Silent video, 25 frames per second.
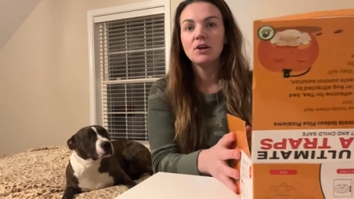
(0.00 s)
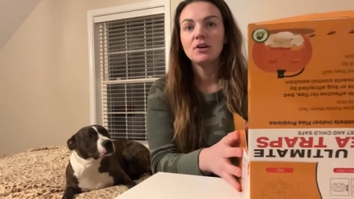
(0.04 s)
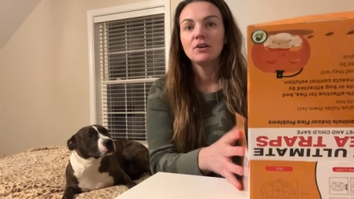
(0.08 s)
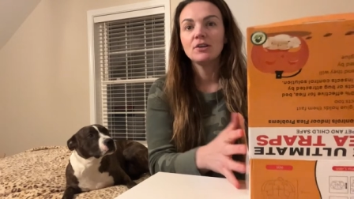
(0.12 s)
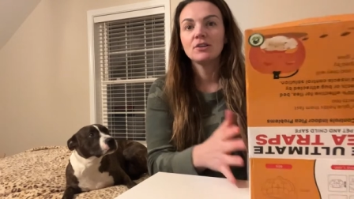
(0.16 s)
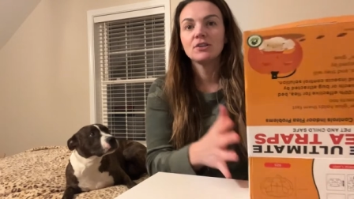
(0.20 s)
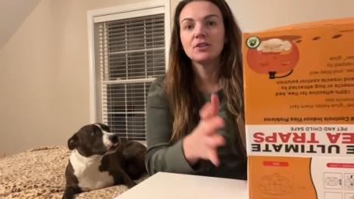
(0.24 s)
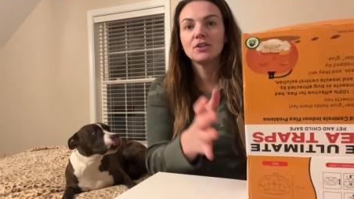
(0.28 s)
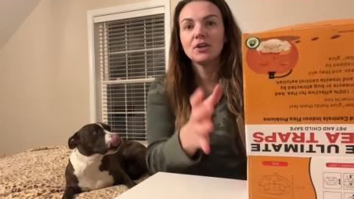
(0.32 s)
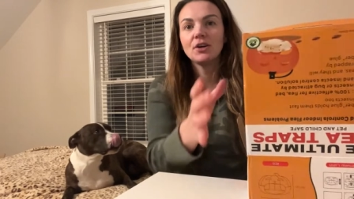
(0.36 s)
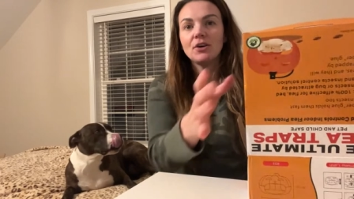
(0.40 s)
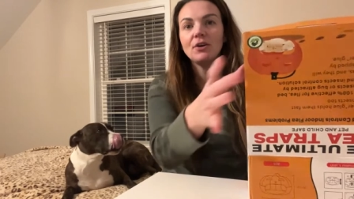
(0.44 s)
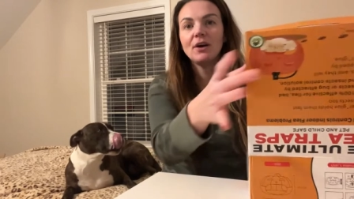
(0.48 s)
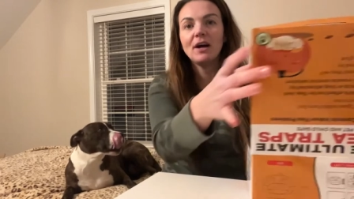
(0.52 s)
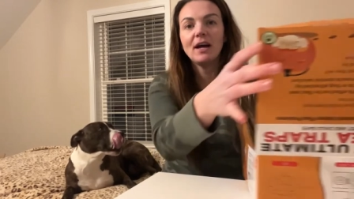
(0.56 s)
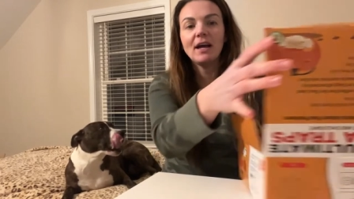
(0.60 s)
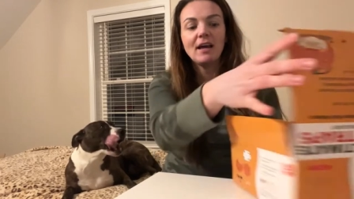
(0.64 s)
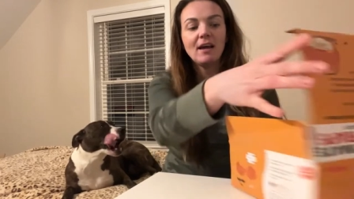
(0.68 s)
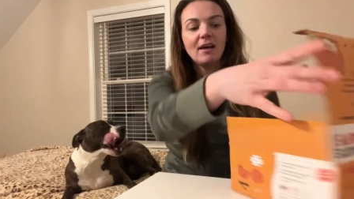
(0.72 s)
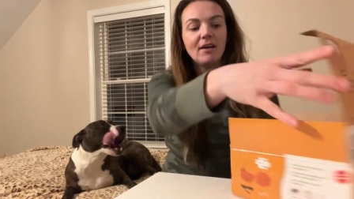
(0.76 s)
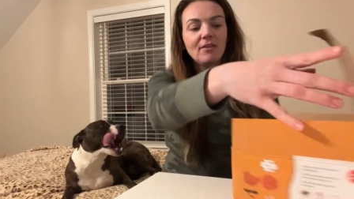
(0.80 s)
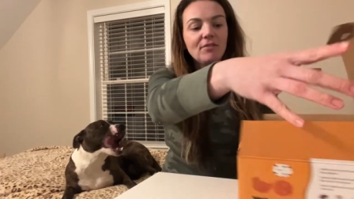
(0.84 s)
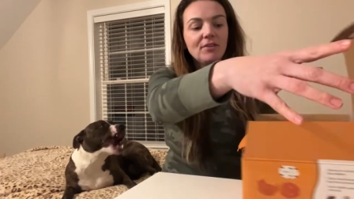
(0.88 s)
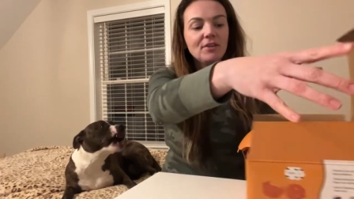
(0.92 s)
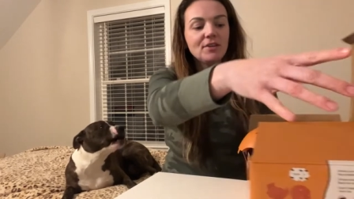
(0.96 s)
So I
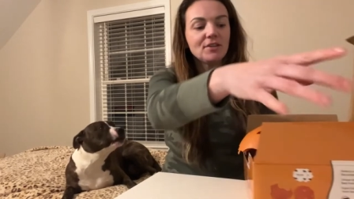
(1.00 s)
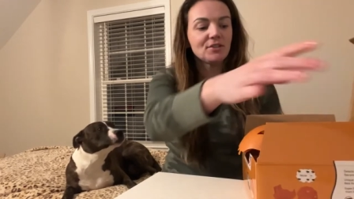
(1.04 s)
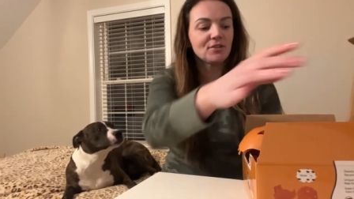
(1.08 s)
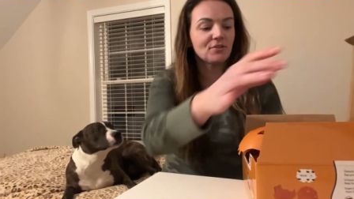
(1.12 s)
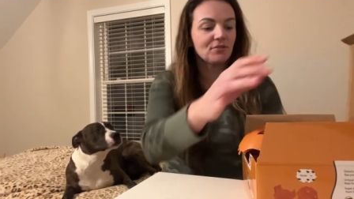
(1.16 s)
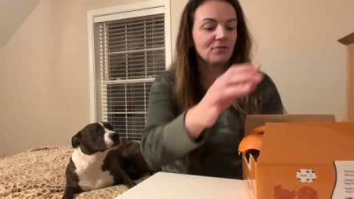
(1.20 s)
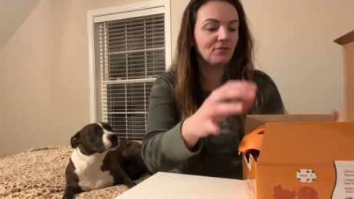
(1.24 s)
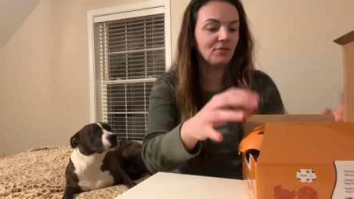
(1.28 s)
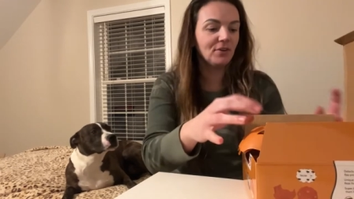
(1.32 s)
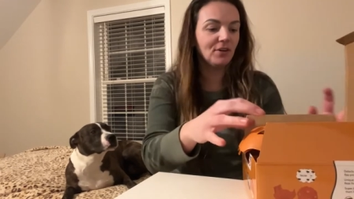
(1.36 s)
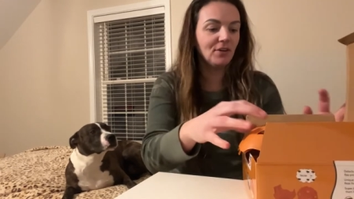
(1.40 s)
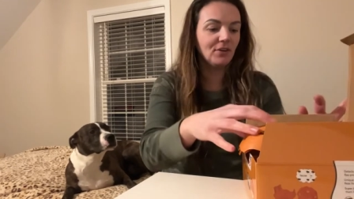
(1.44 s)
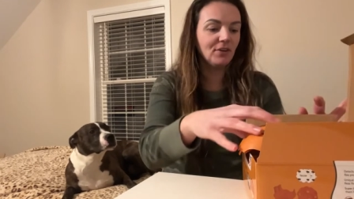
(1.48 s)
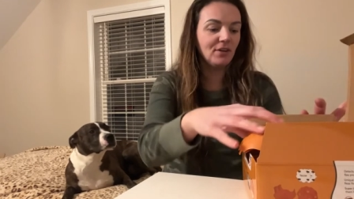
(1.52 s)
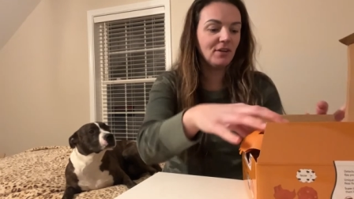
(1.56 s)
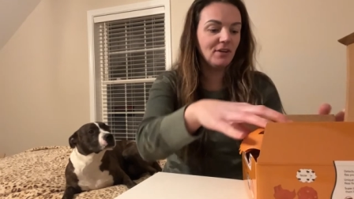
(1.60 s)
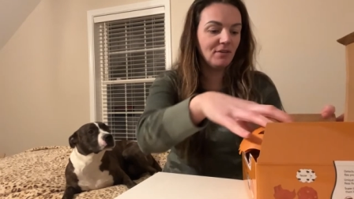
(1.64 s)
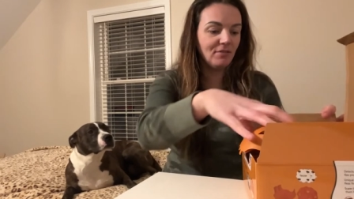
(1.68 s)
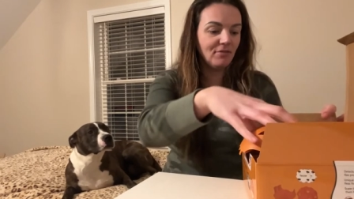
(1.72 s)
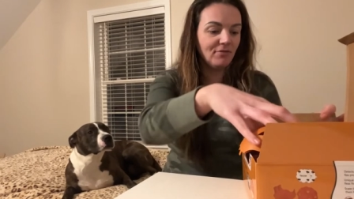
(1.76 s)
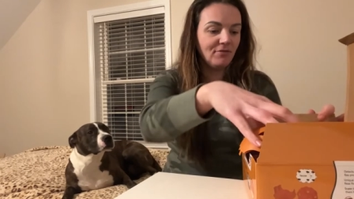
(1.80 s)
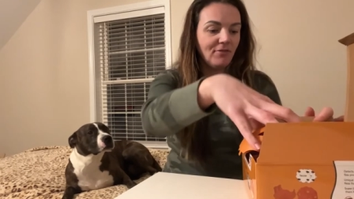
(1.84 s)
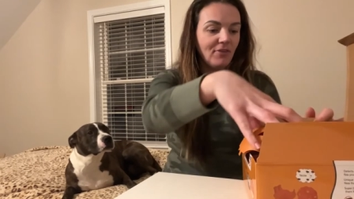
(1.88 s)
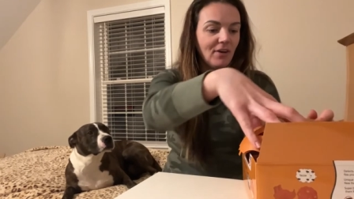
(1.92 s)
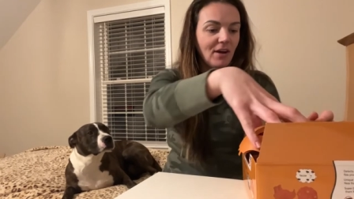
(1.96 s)
have this really
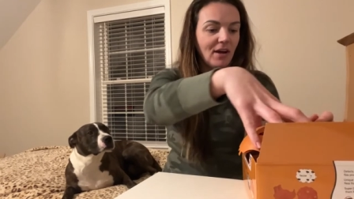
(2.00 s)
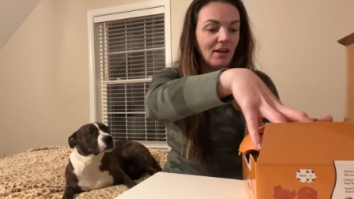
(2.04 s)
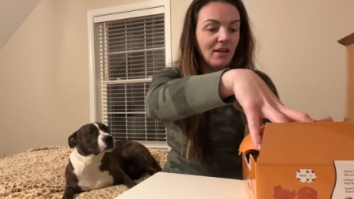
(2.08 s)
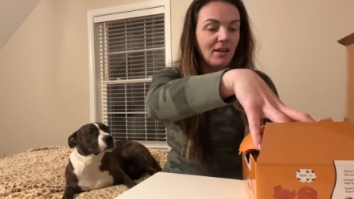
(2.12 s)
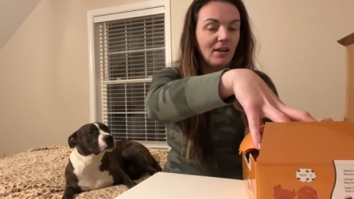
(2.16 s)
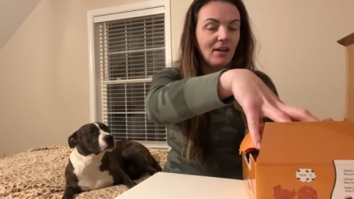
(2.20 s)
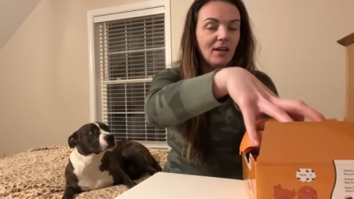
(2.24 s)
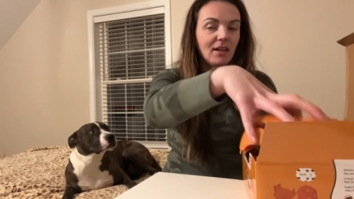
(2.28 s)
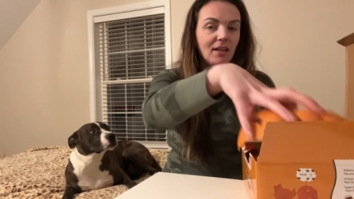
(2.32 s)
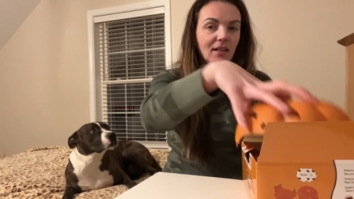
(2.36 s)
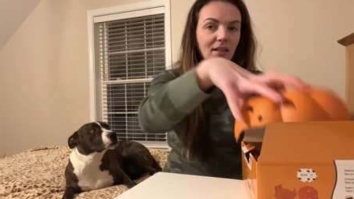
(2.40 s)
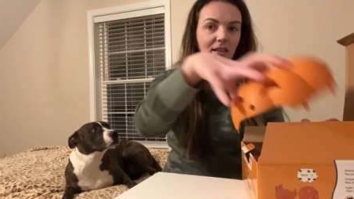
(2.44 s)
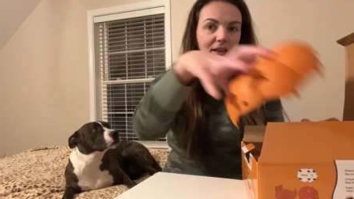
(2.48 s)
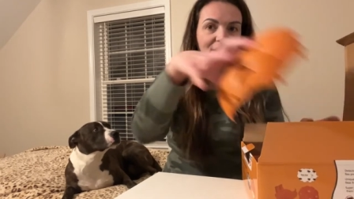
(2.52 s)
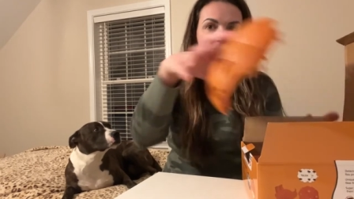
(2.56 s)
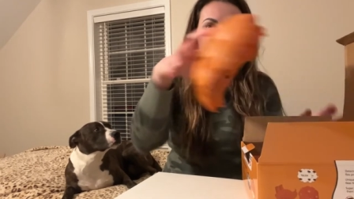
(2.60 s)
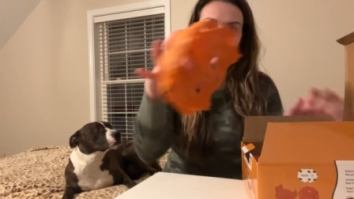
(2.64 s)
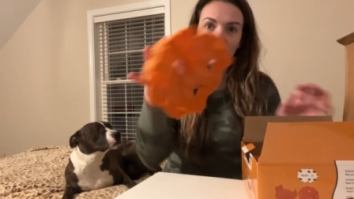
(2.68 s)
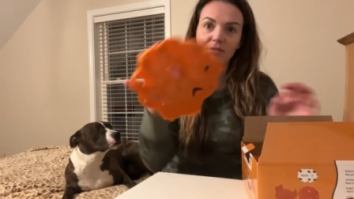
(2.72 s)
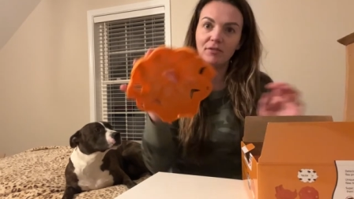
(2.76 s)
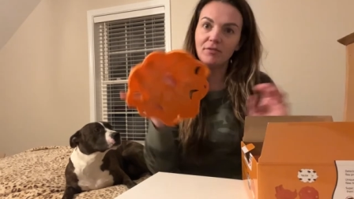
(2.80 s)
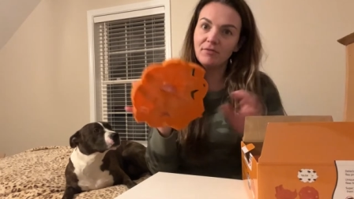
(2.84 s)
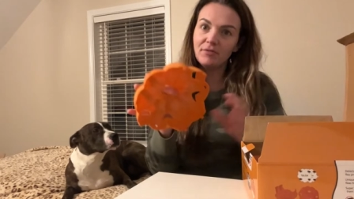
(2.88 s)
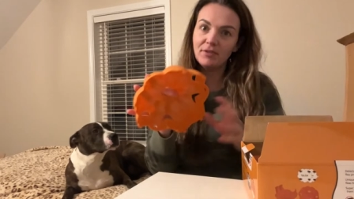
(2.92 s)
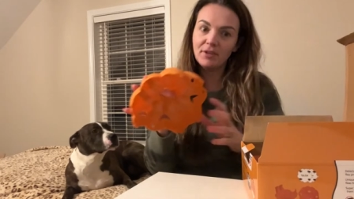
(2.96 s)
fun
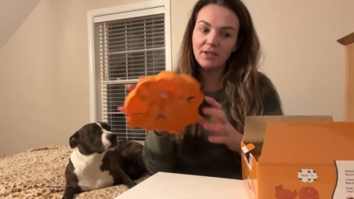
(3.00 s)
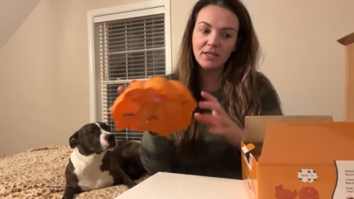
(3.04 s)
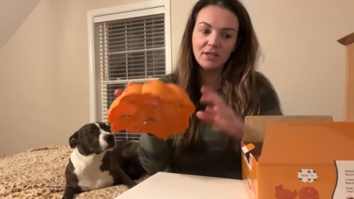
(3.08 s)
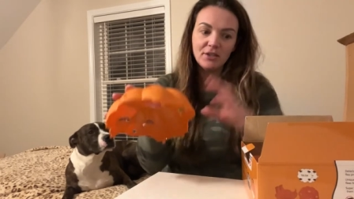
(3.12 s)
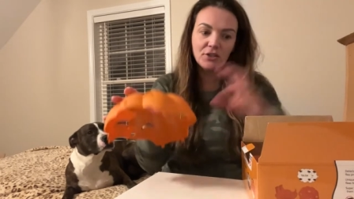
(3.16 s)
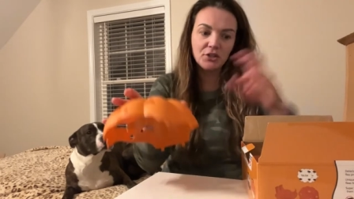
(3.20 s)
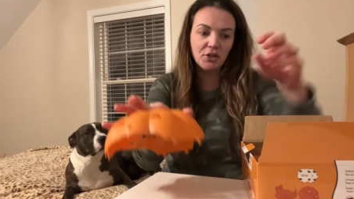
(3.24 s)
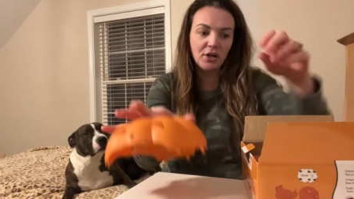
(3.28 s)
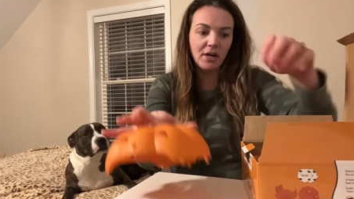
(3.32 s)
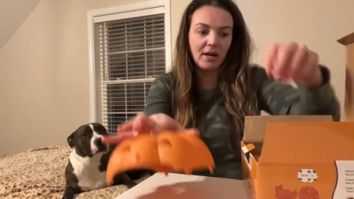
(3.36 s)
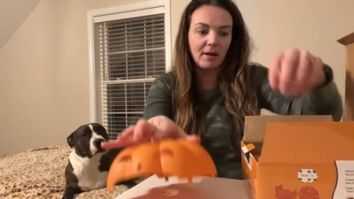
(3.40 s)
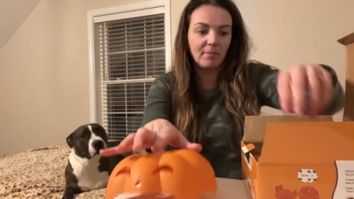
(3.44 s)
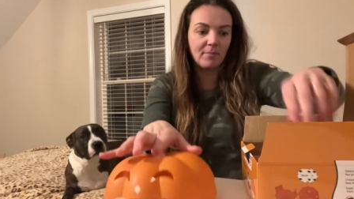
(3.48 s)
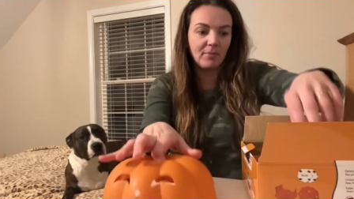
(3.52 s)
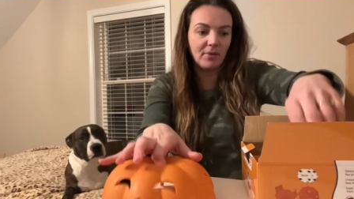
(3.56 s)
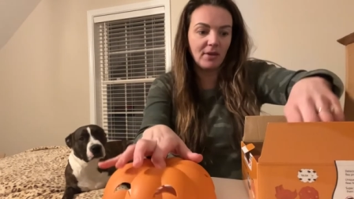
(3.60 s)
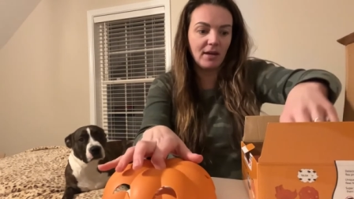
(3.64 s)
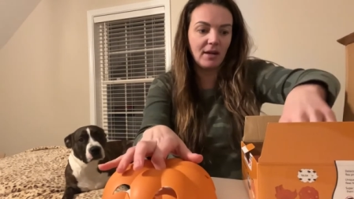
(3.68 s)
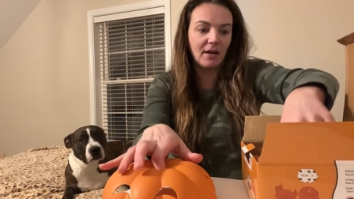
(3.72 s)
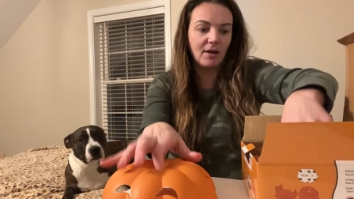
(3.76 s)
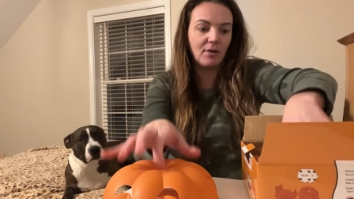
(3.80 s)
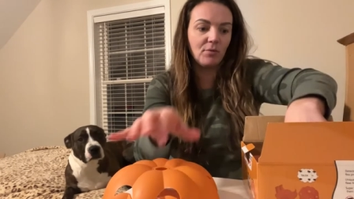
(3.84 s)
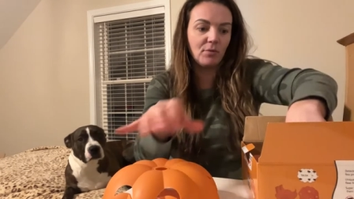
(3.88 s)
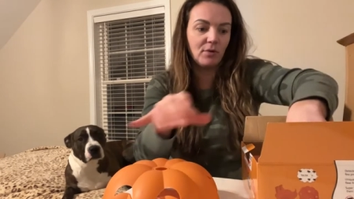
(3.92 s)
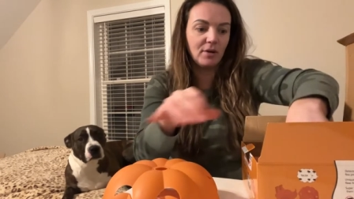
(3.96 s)
little flea trap that
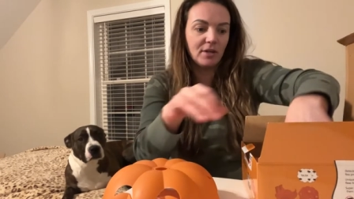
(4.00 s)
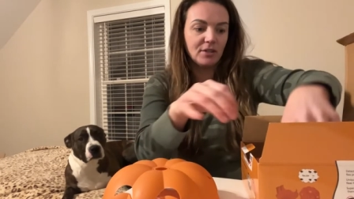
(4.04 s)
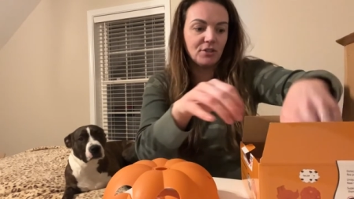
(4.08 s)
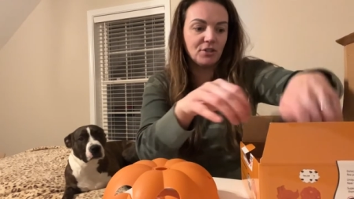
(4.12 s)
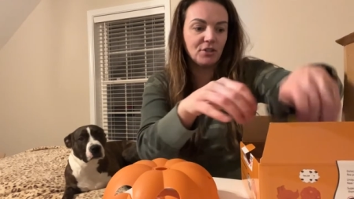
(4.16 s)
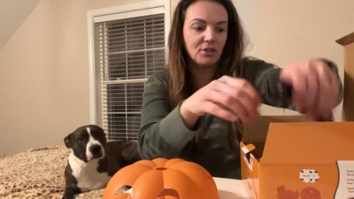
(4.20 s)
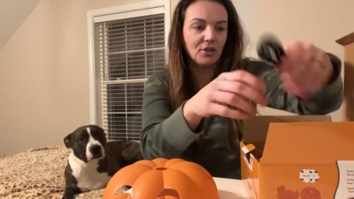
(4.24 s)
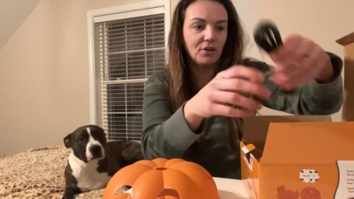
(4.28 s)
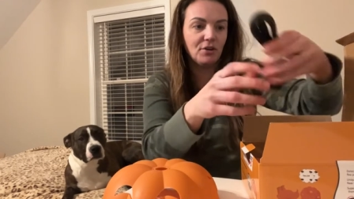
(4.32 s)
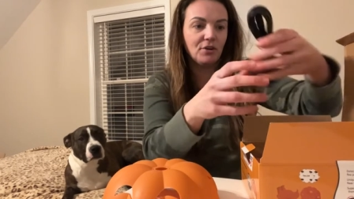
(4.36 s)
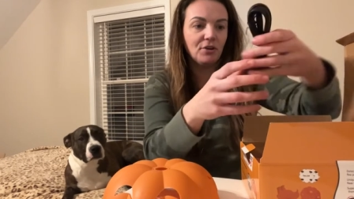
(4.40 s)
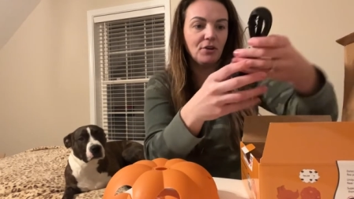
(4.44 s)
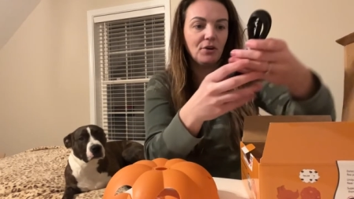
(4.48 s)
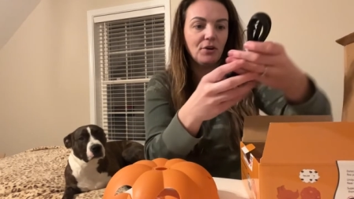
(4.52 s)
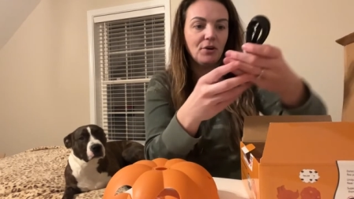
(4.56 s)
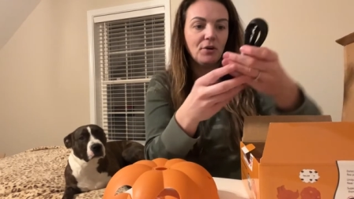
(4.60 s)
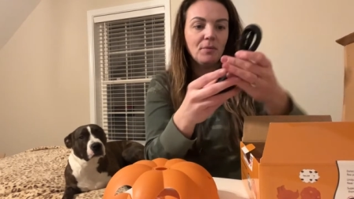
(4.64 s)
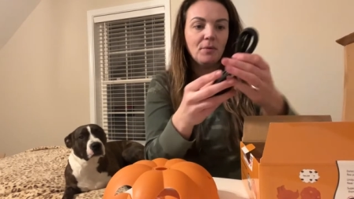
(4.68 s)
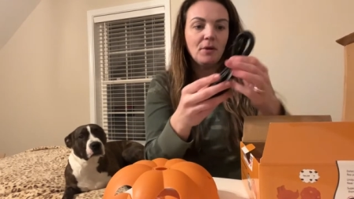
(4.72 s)
I wanna show you.